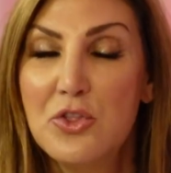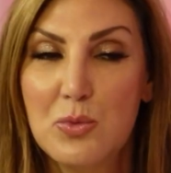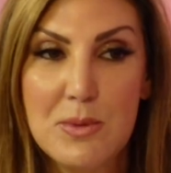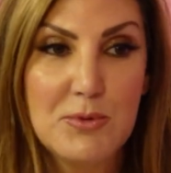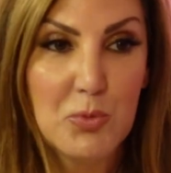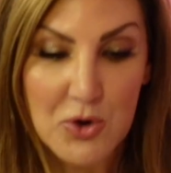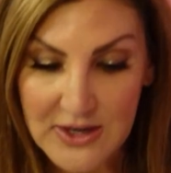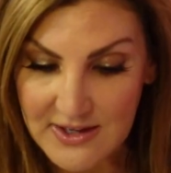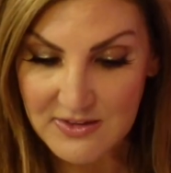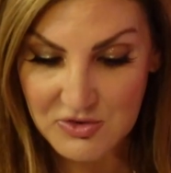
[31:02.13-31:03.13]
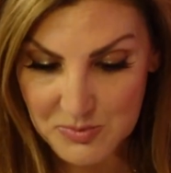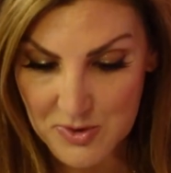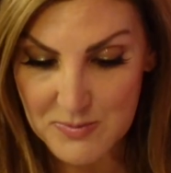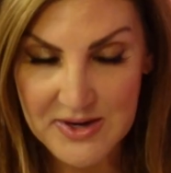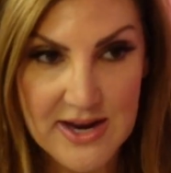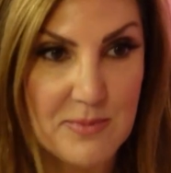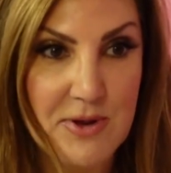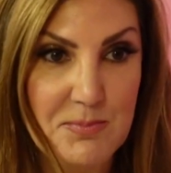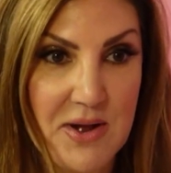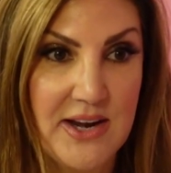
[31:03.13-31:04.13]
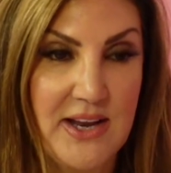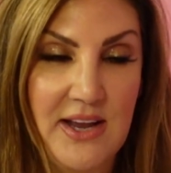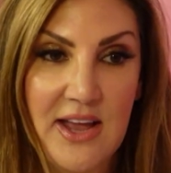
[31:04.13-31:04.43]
The women working in this department can't make money.